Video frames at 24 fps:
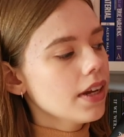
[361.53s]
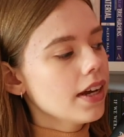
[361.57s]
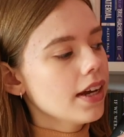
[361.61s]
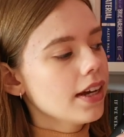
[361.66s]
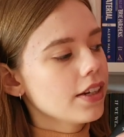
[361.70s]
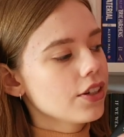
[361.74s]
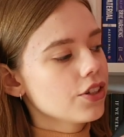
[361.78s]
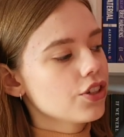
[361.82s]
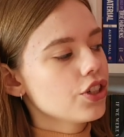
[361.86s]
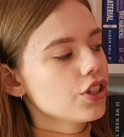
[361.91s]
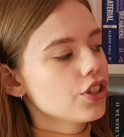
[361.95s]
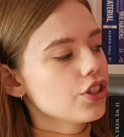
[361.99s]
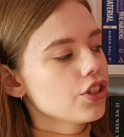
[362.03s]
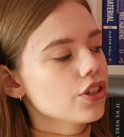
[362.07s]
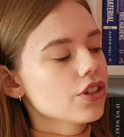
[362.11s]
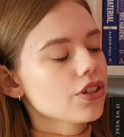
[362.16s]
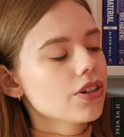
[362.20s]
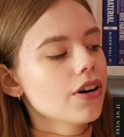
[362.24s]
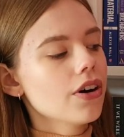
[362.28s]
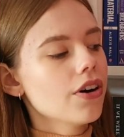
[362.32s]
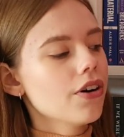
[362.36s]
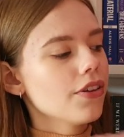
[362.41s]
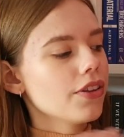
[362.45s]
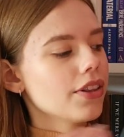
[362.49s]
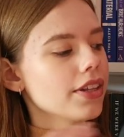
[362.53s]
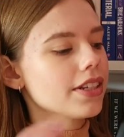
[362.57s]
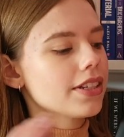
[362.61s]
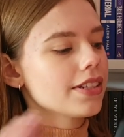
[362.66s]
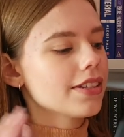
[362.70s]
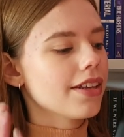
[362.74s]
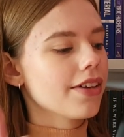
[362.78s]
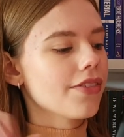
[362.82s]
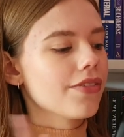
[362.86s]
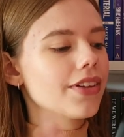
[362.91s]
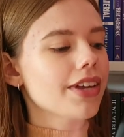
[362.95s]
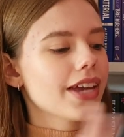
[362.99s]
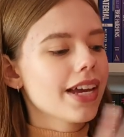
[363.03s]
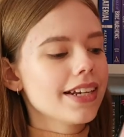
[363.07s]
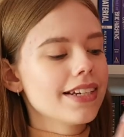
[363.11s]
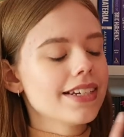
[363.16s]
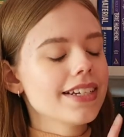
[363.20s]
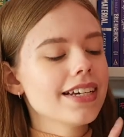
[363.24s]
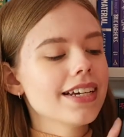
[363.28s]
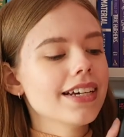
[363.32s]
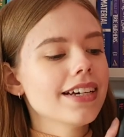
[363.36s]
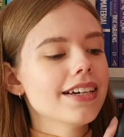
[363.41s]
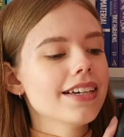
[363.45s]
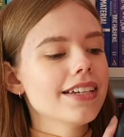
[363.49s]
And she's just got all these lovely
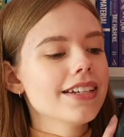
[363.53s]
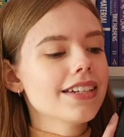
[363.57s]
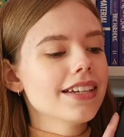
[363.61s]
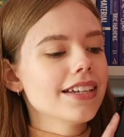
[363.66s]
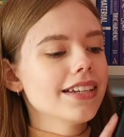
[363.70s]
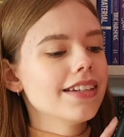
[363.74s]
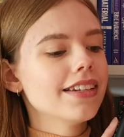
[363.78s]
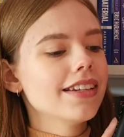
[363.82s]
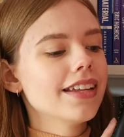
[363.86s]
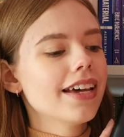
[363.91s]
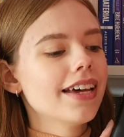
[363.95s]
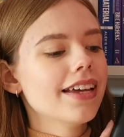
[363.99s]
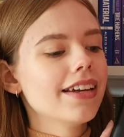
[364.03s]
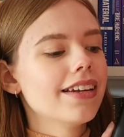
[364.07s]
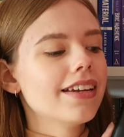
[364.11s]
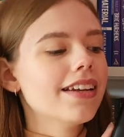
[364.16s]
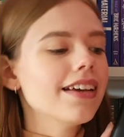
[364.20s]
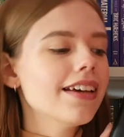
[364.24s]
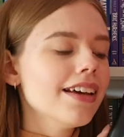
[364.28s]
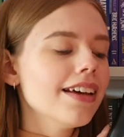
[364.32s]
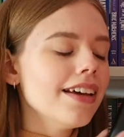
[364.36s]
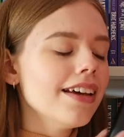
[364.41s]
ideas, and then